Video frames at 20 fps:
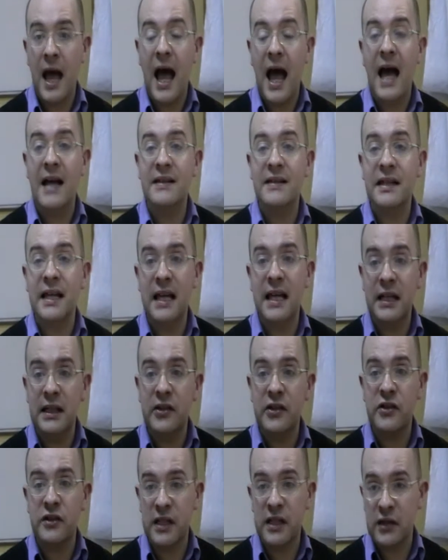As an
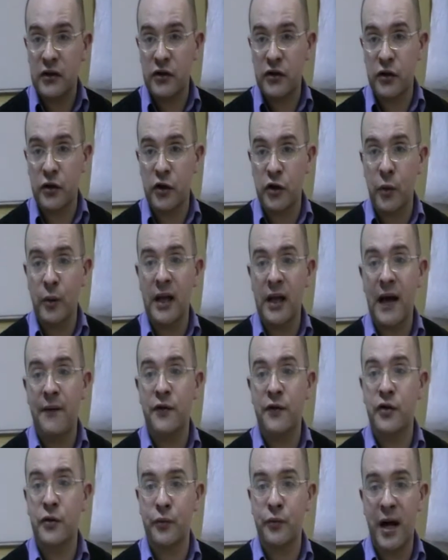English teacher, you will have
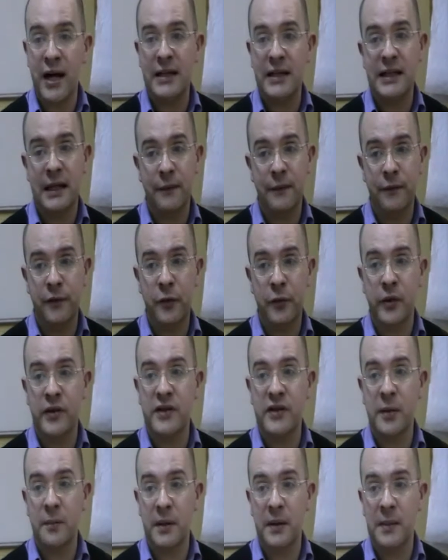a direct influence
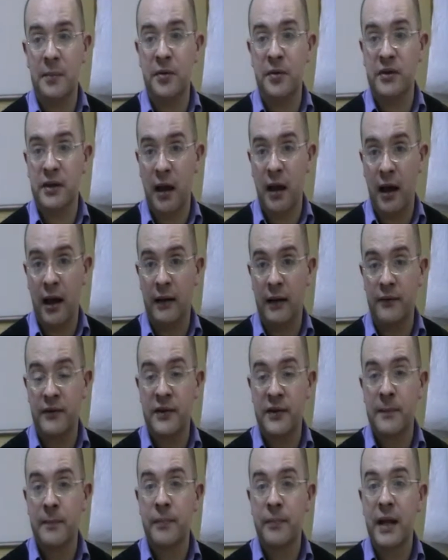on people's
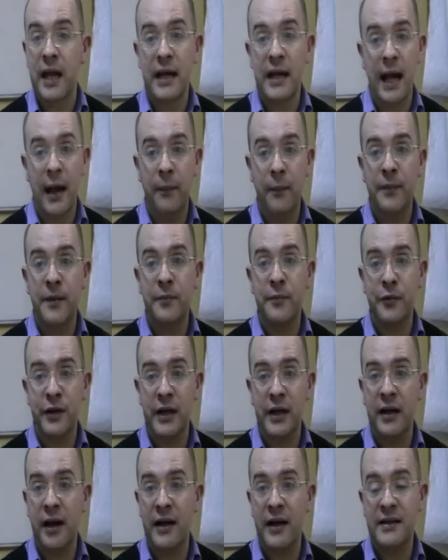lives and help them
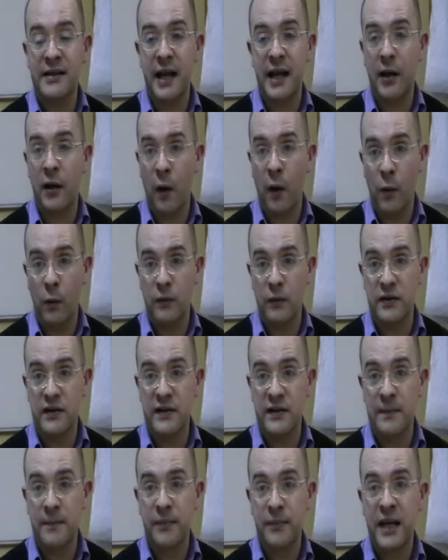realize their
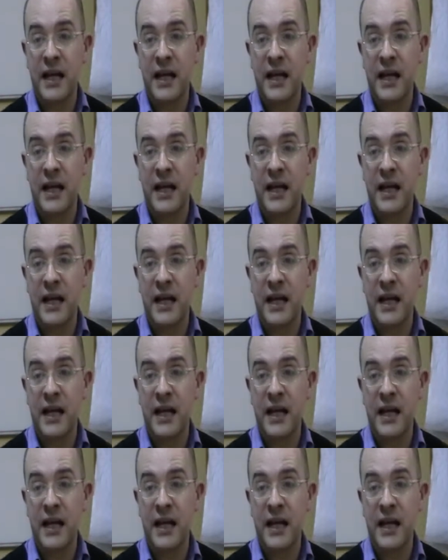goals.